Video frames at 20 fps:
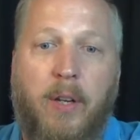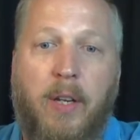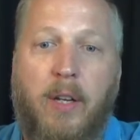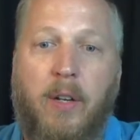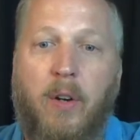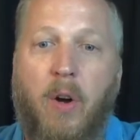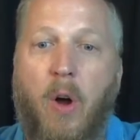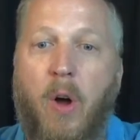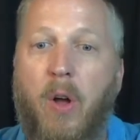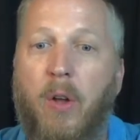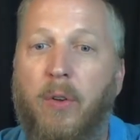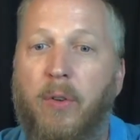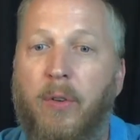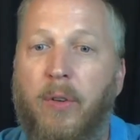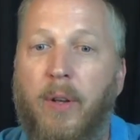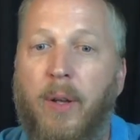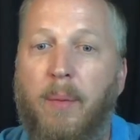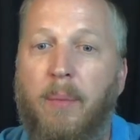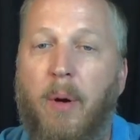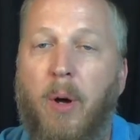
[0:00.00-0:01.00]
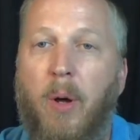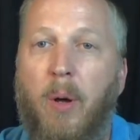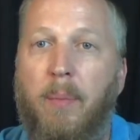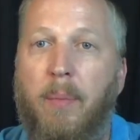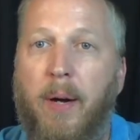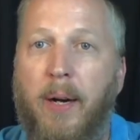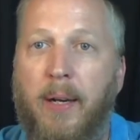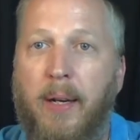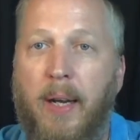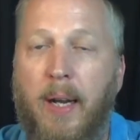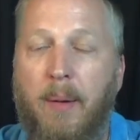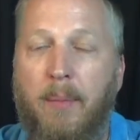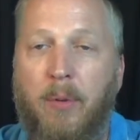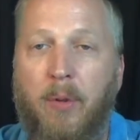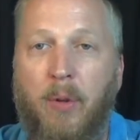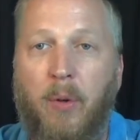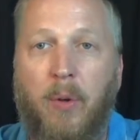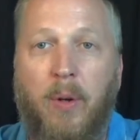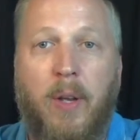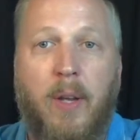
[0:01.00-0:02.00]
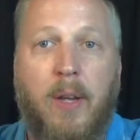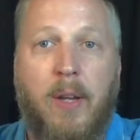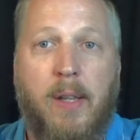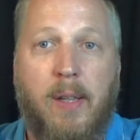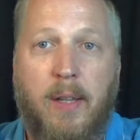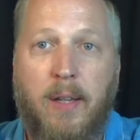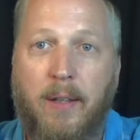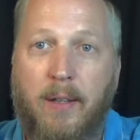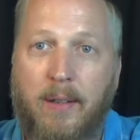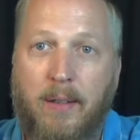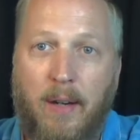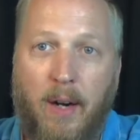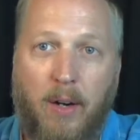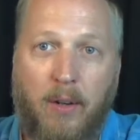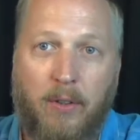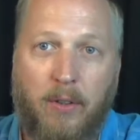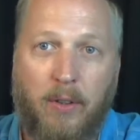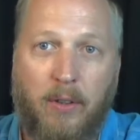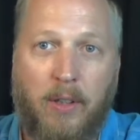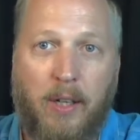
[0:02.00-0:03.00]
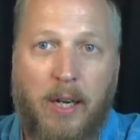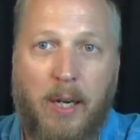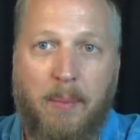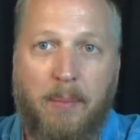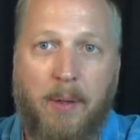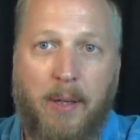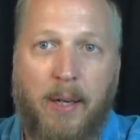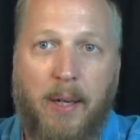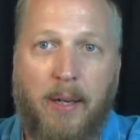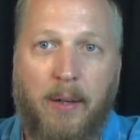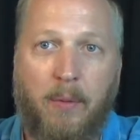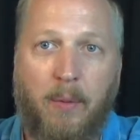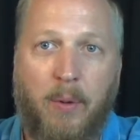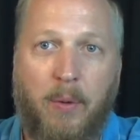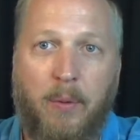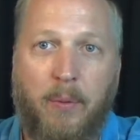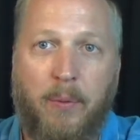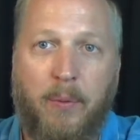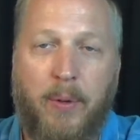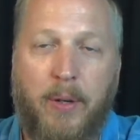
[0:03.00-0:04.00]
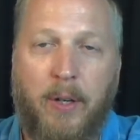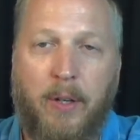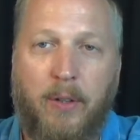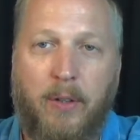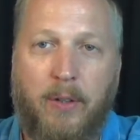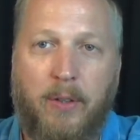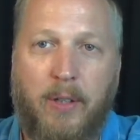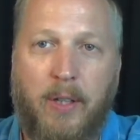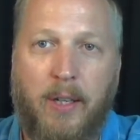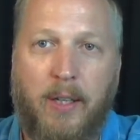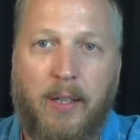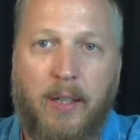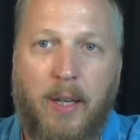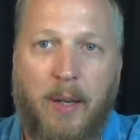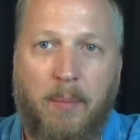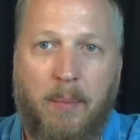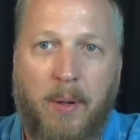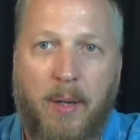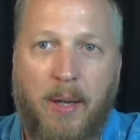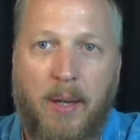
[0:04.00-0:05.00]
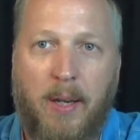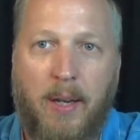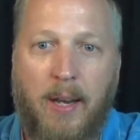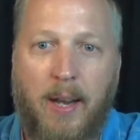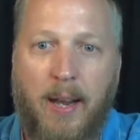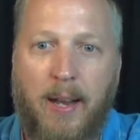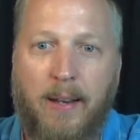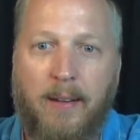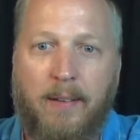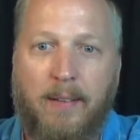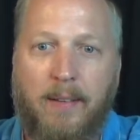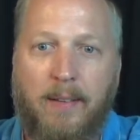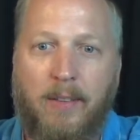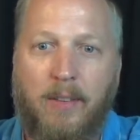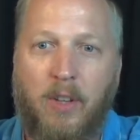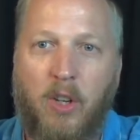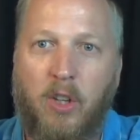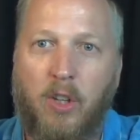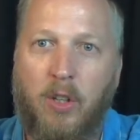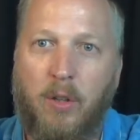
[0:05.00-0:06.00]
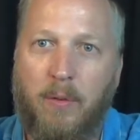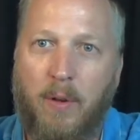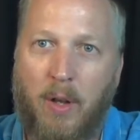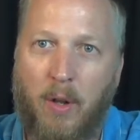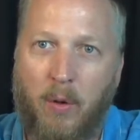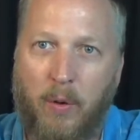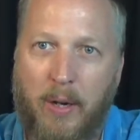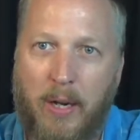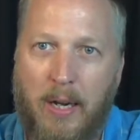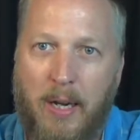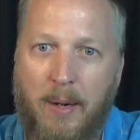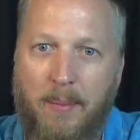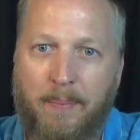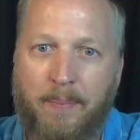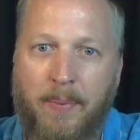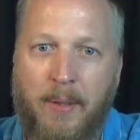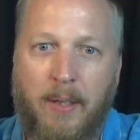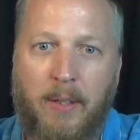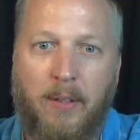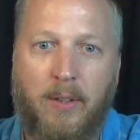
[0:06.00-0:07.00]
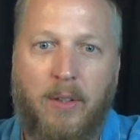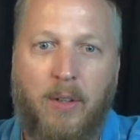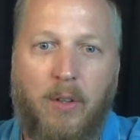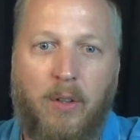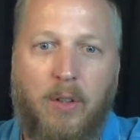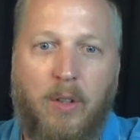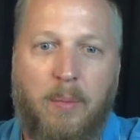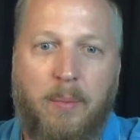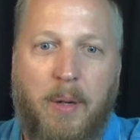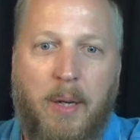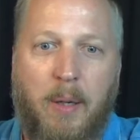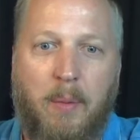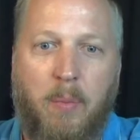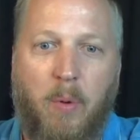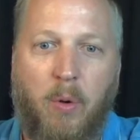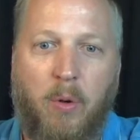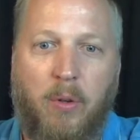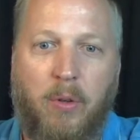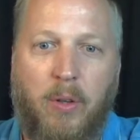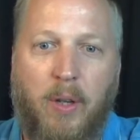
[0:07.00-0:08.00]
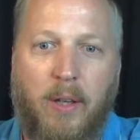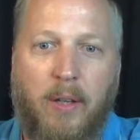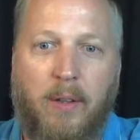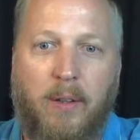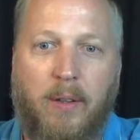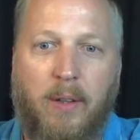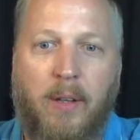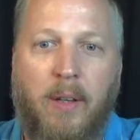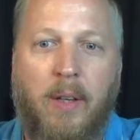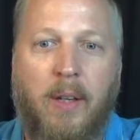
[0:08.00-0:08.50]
He calls them all by name. So these stars are named. Again, when we understand them as the sons of Elohim, it starts to make more sense.